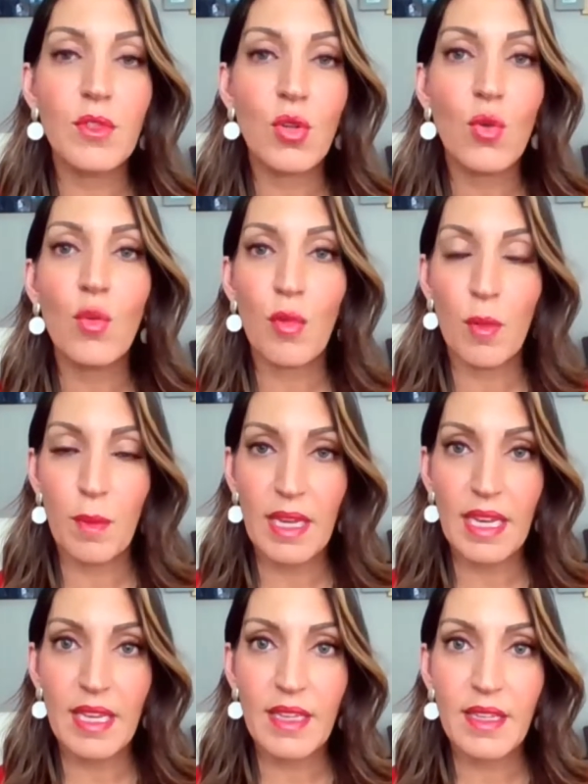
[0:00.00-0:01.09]
talk
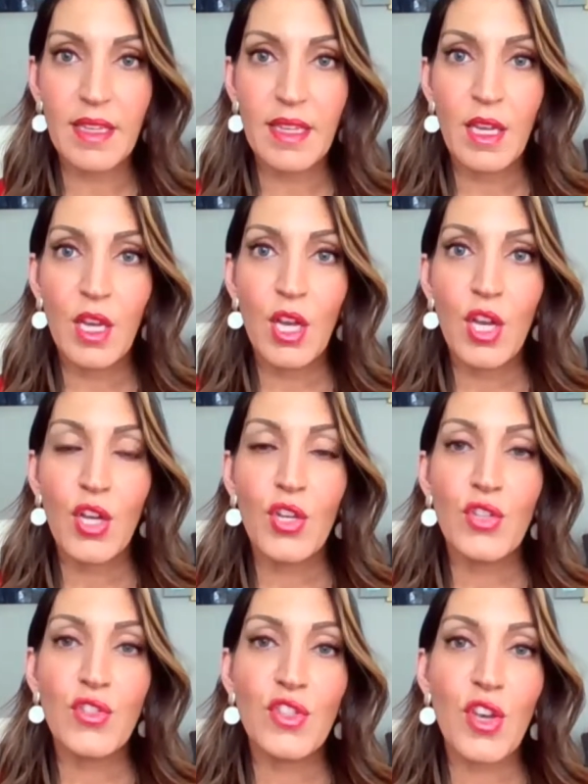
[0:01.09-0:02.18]
properly.
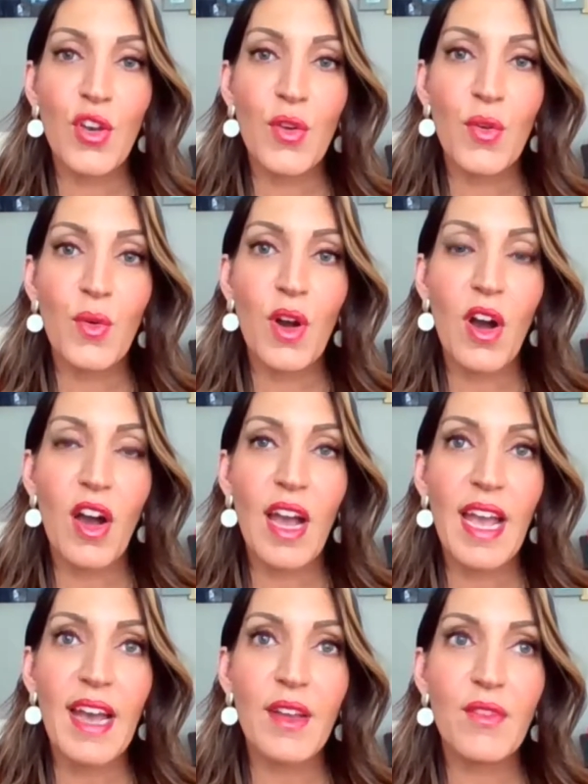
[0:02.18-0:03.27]
So I
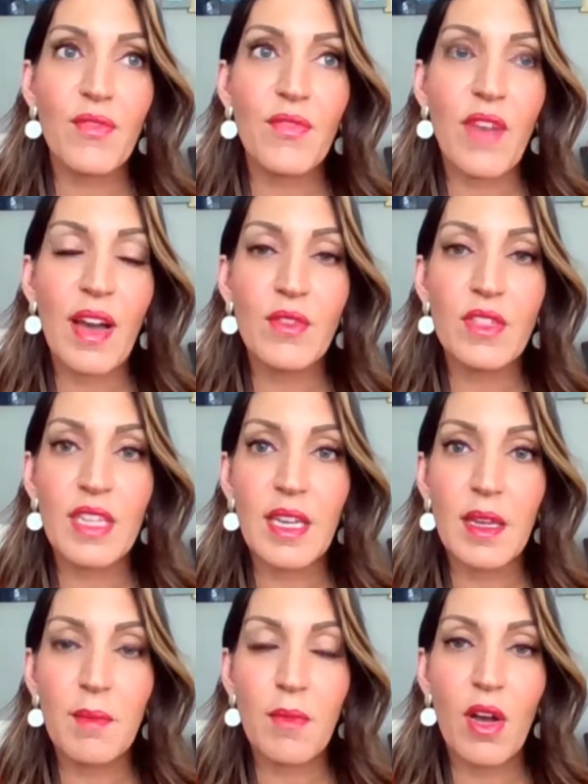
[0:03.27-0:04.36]
had found it
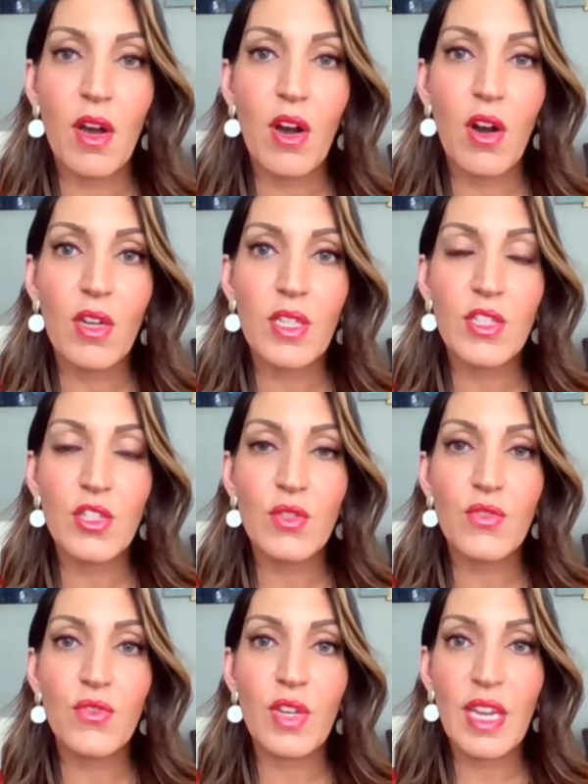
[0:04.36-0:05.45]
in my heart to
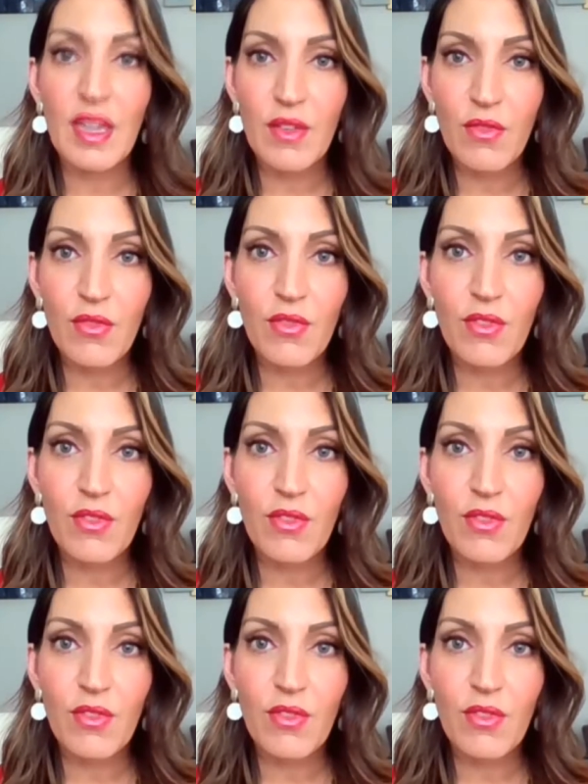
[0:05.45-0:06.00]
forgive,